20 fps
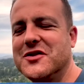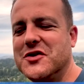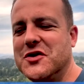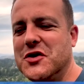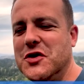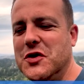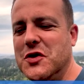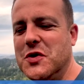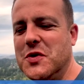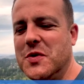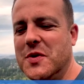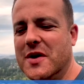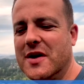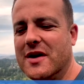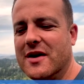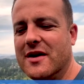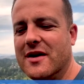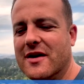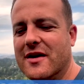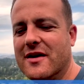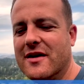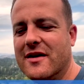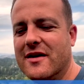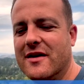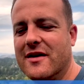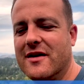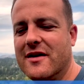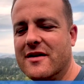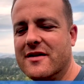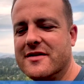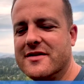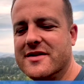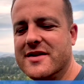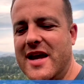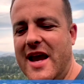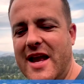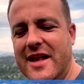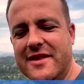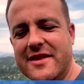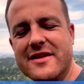to
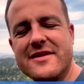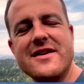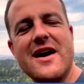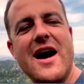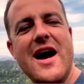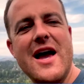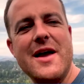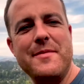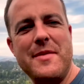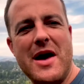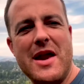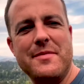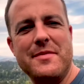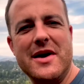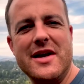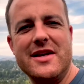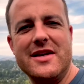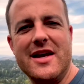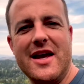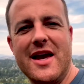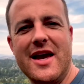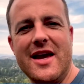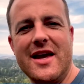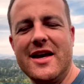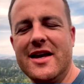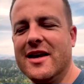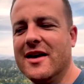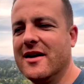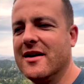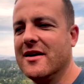take the time out of my day